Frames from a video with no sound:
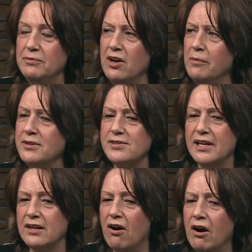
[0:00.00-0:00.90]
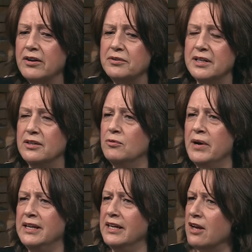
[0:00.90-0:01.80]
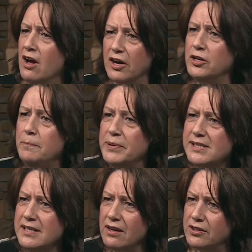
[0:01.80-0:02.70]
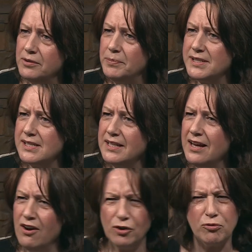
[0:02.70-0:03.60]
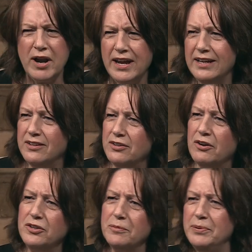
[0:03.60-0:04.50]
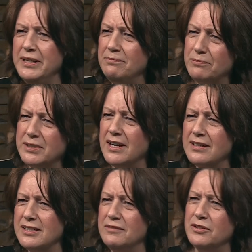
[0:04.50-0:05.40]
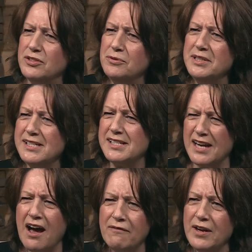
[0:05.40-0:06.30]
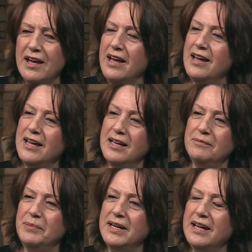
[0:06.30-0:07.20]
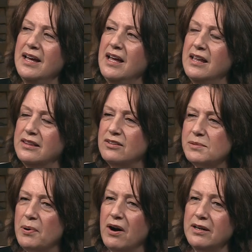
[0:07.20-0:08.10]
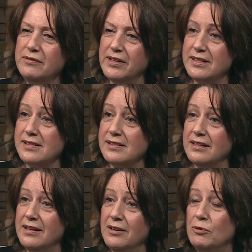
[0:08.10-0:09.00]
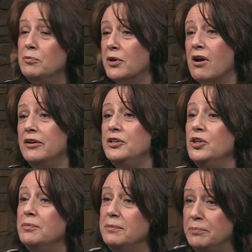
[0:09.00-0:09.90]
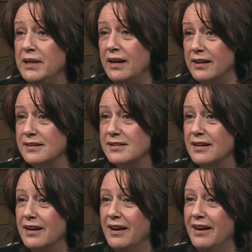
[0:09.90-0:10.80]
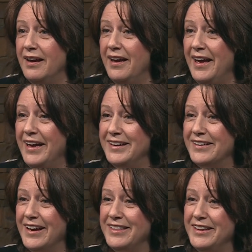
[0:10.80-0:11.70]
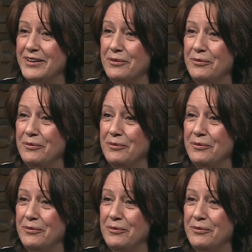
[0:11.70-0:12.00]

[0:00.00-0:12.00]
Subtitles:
almost like honor it in a way like, are you busy? Are you busy? Great, you're being productive, you're doing stuff. But there's part of us, we're called human beings. And I think,